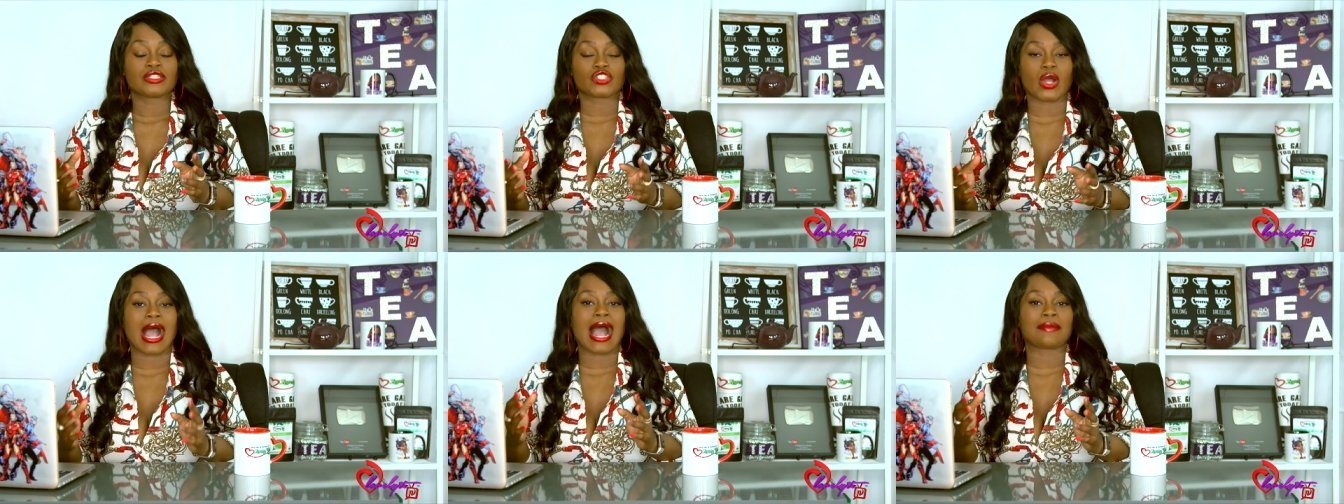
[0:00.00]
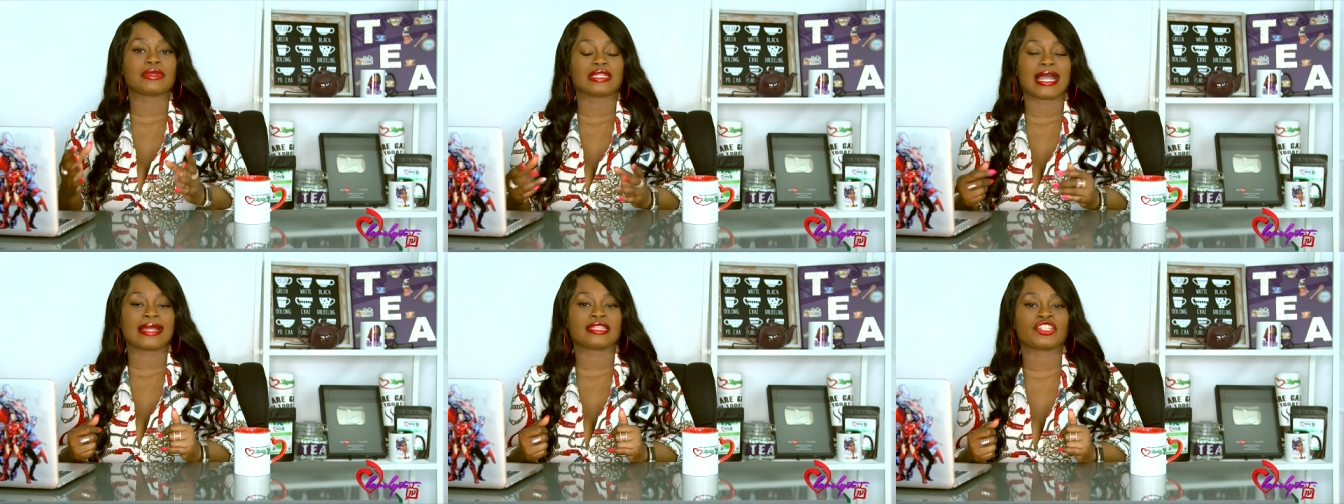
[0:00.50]
So I'm
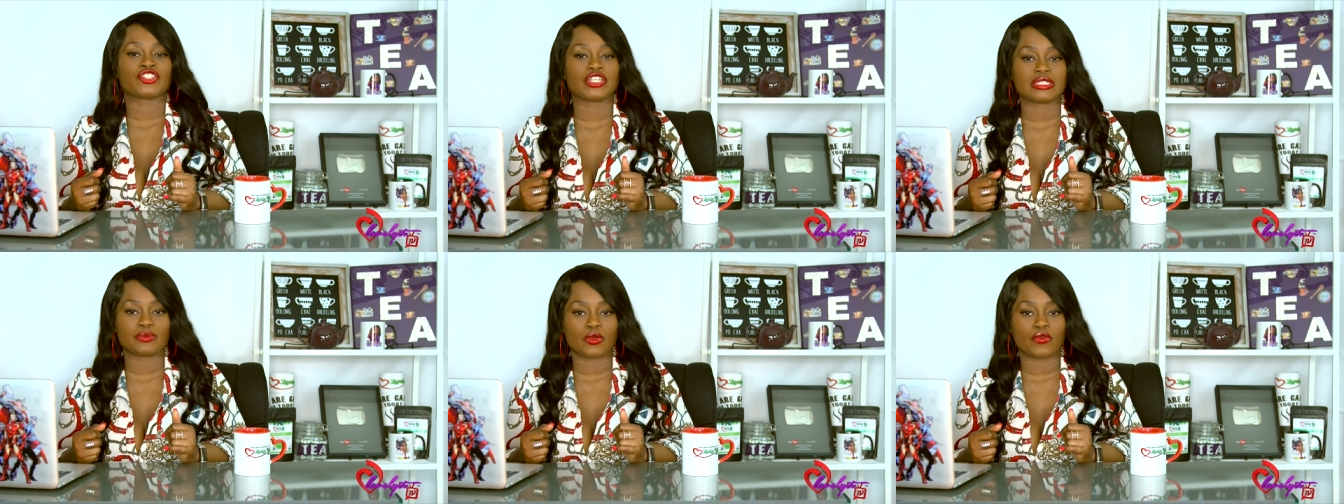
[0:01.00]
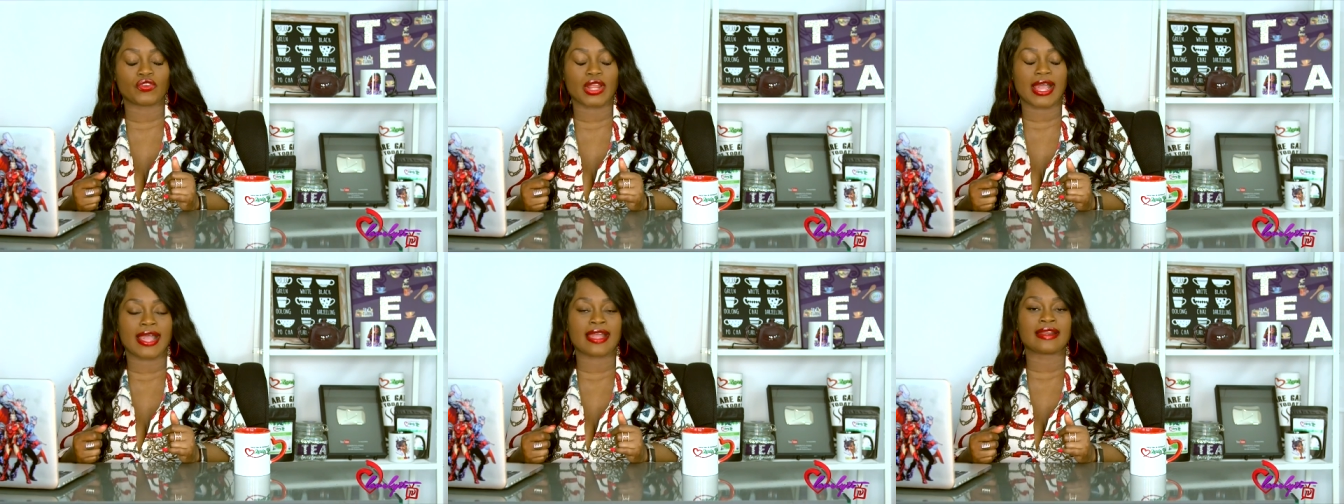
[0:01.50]
glad that she's moved
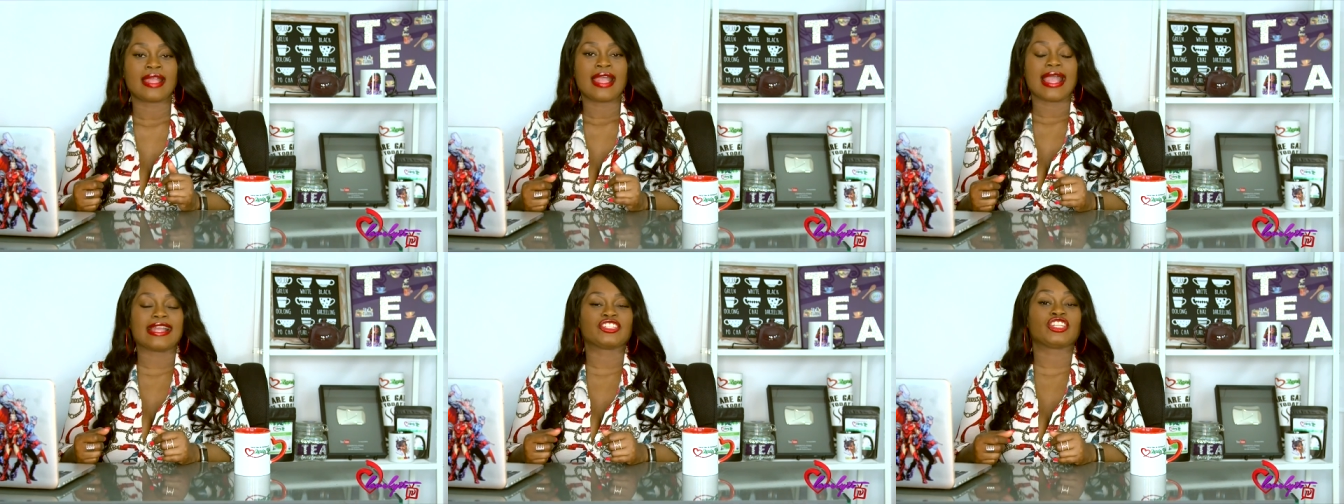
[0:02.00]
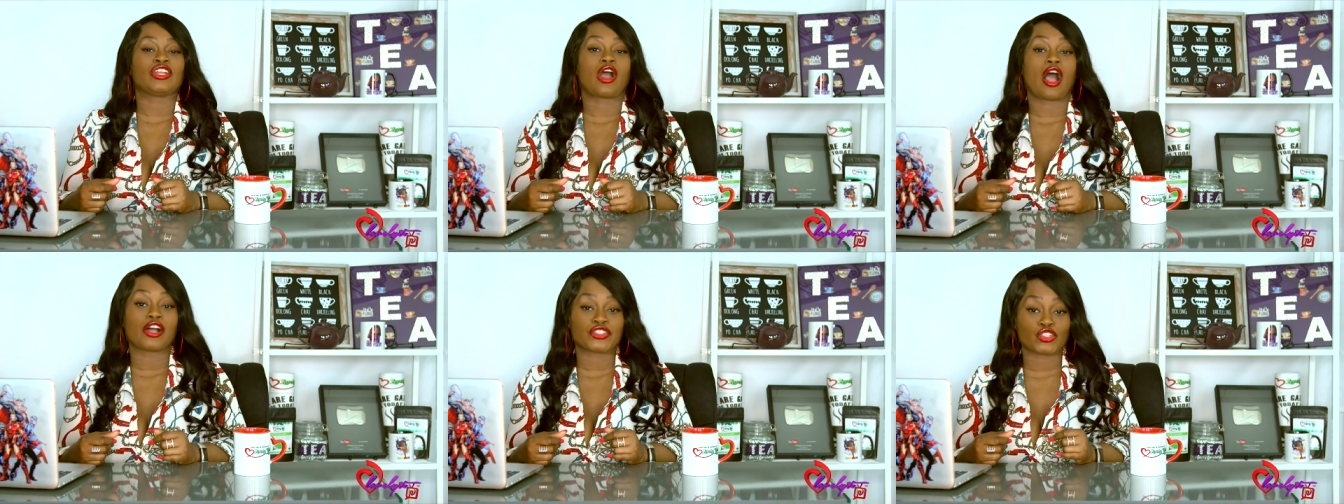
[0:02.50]
on. And she
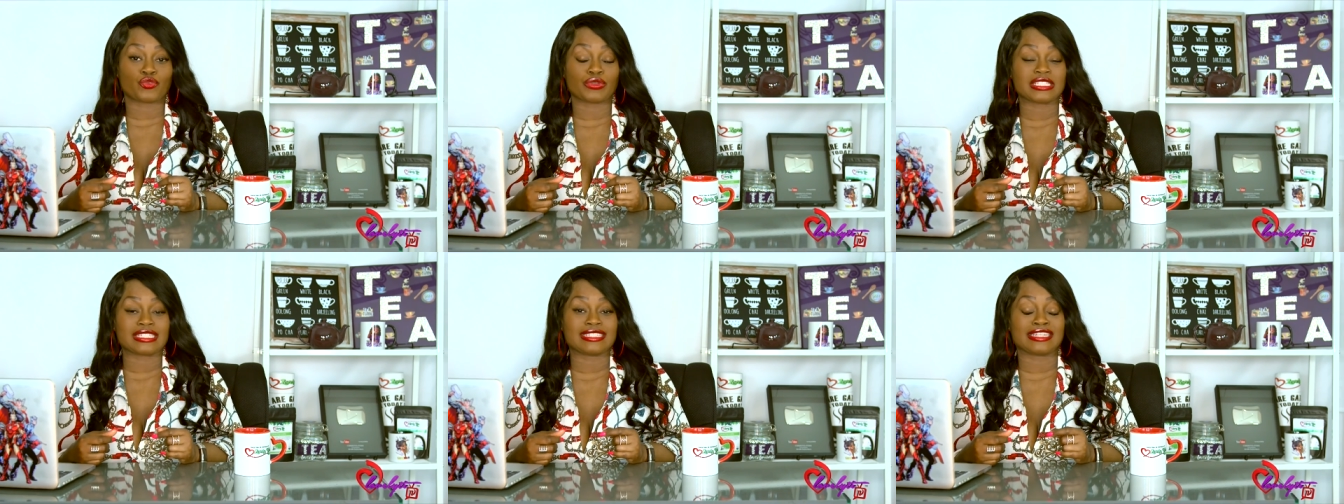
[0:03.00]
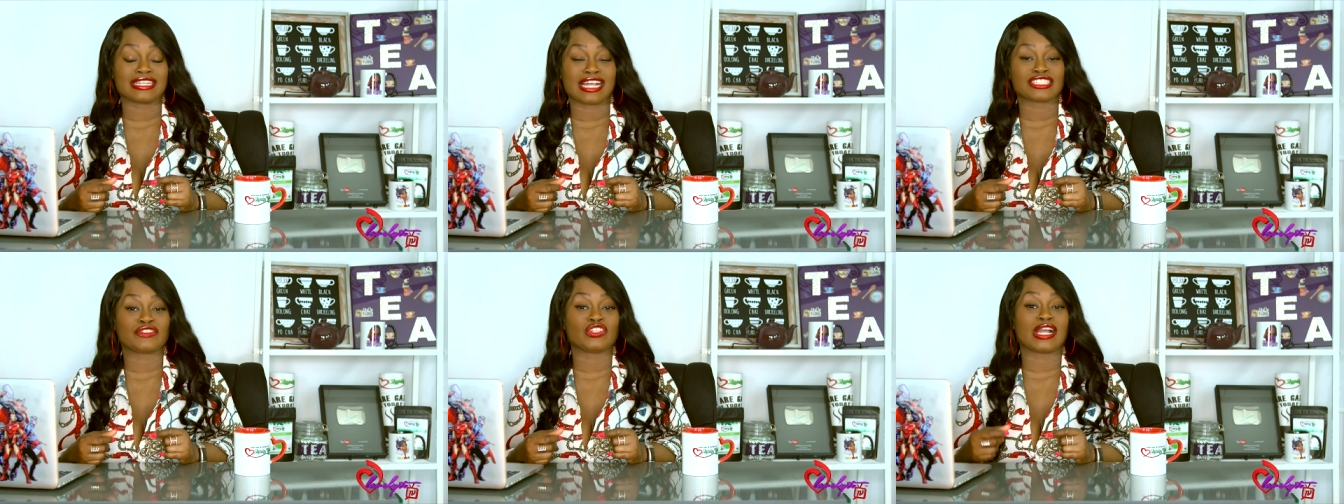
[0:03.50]
also recently
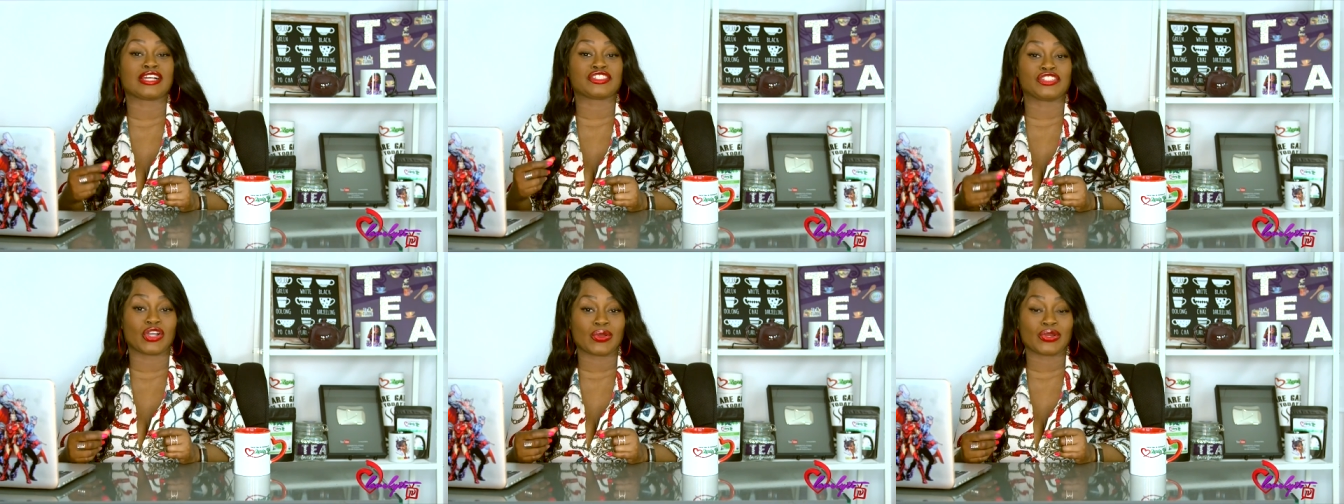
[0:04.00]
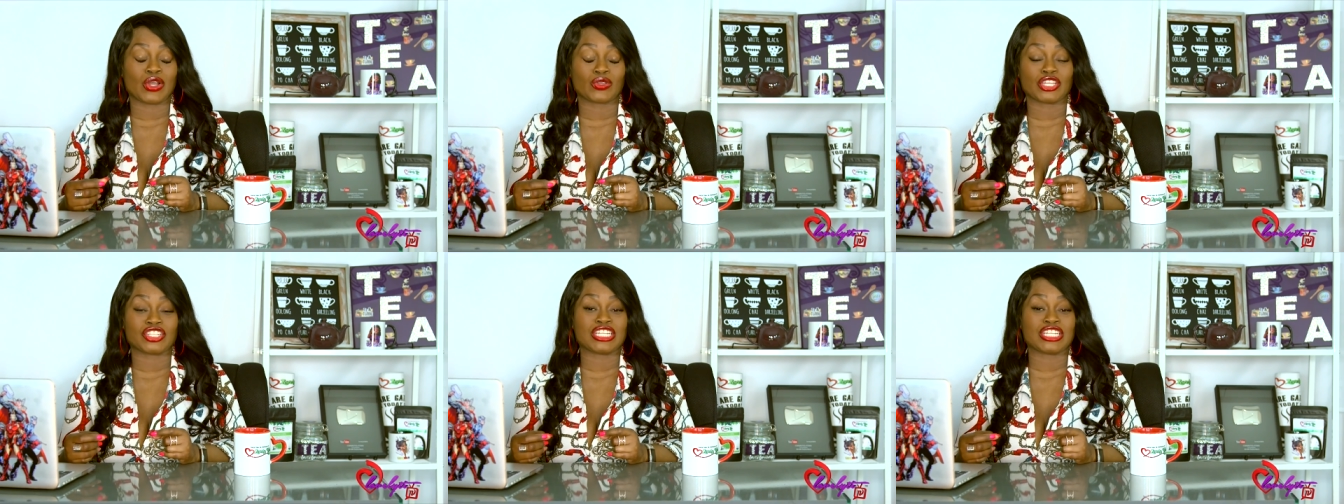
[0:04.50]
announced, if you guys don't know, that